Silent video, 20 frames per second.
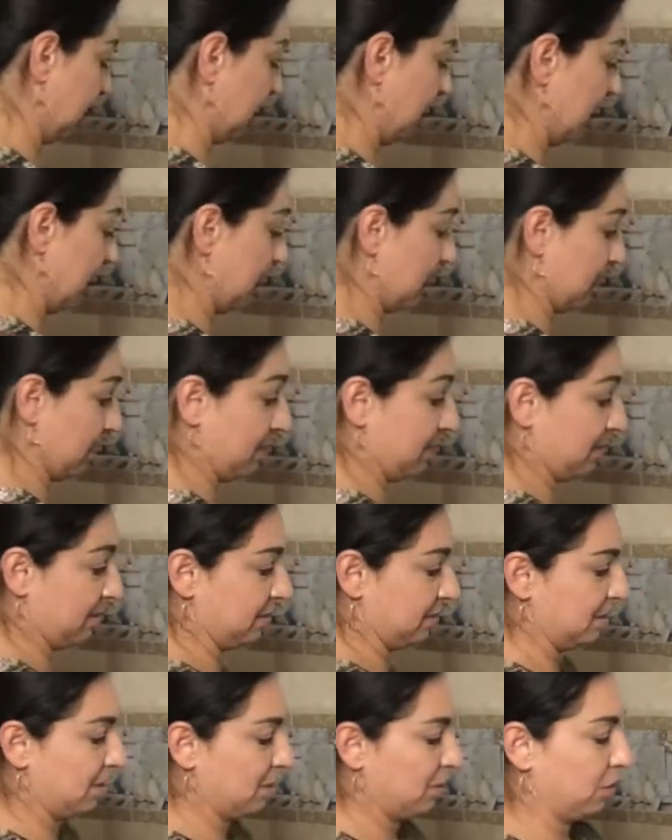
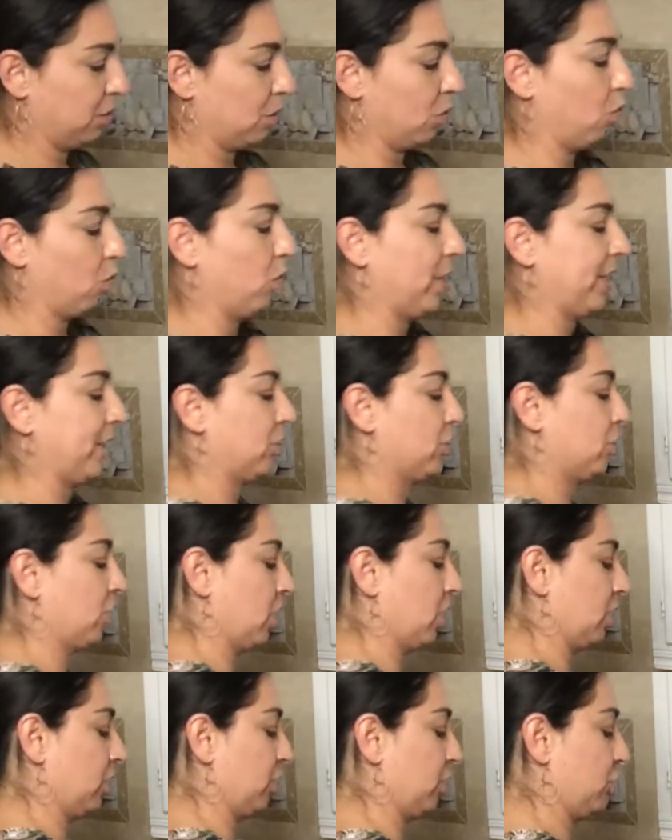and the white
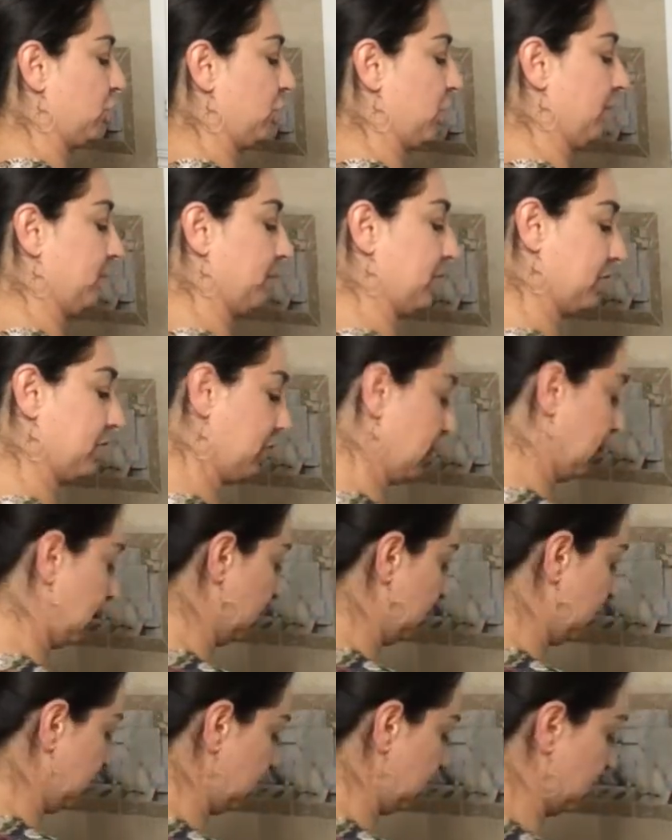chocolate chips.
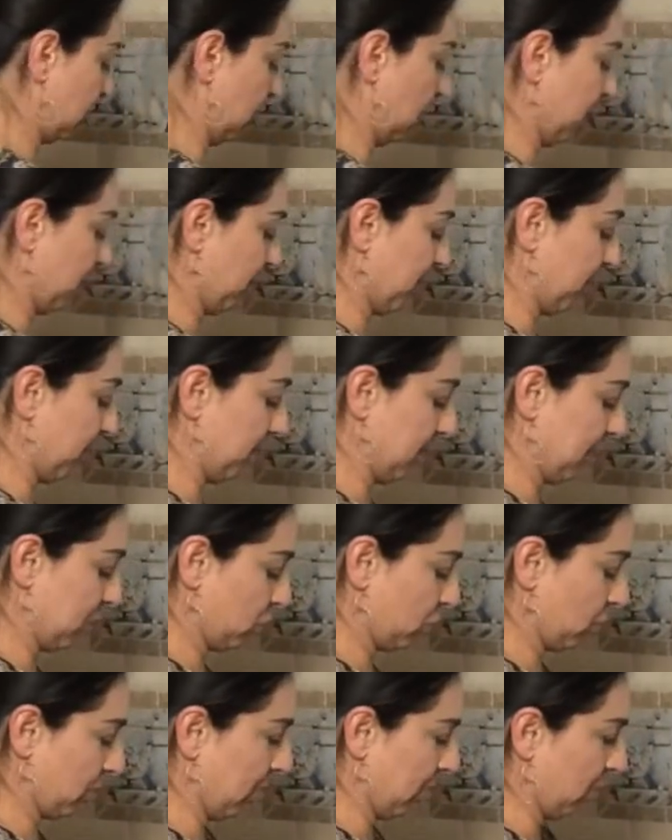So I'm going to
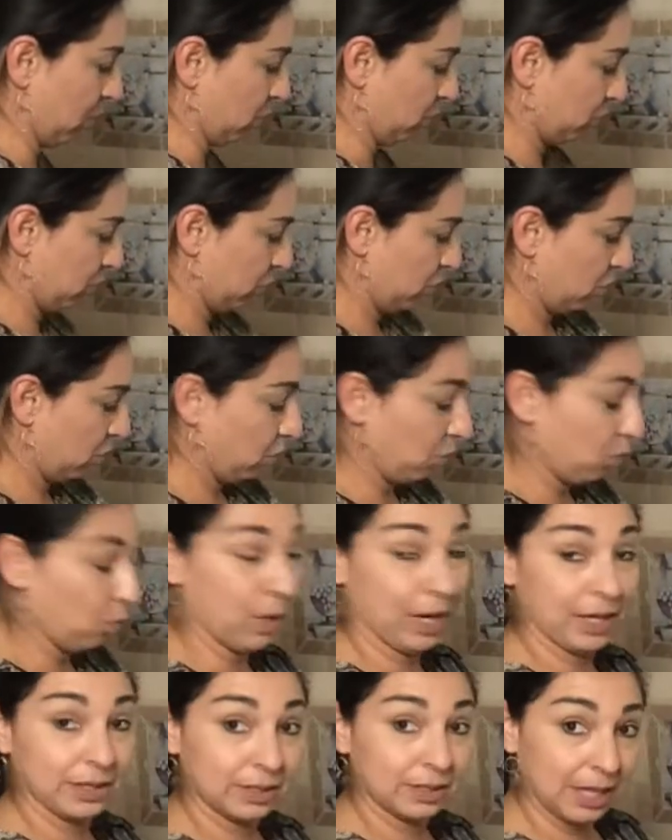measure out
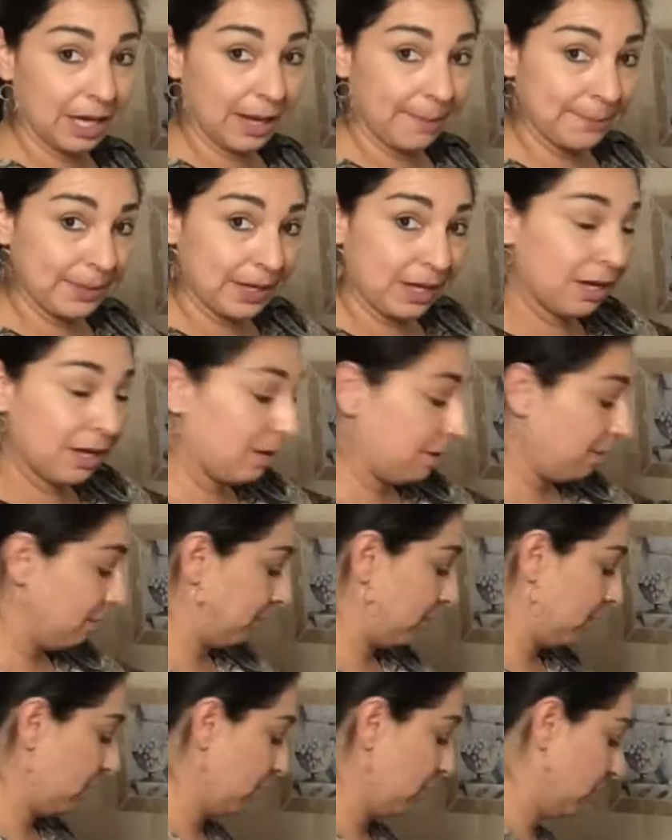1 cup of
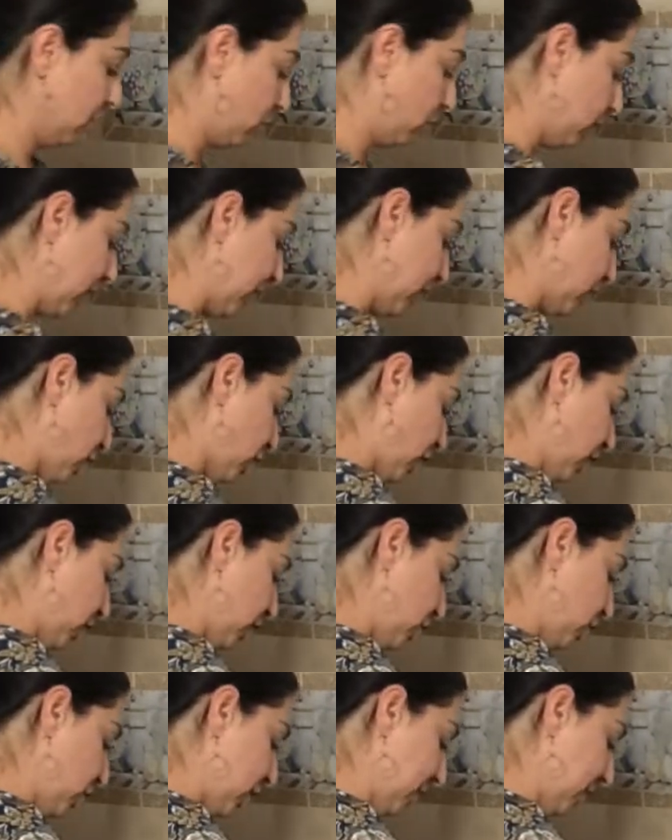white
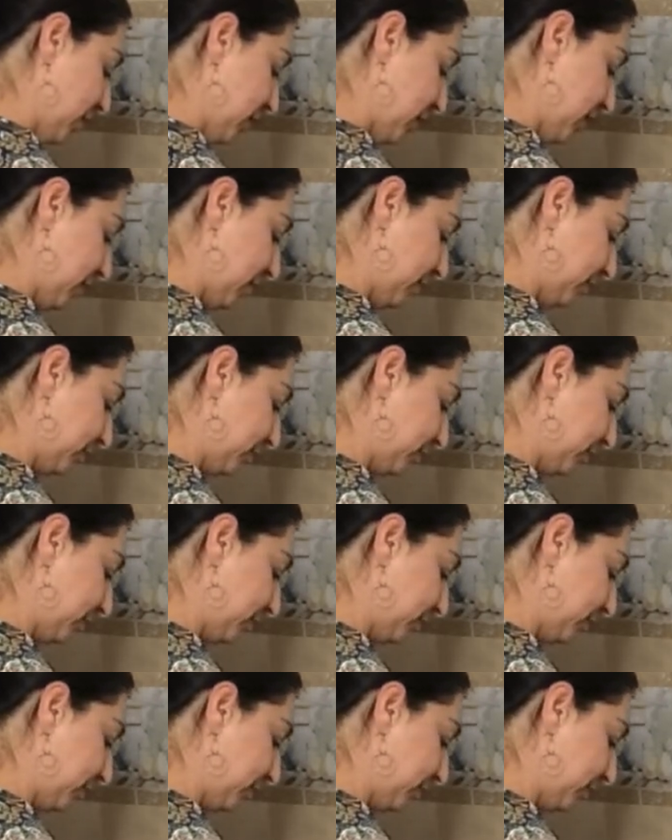chocolate chips.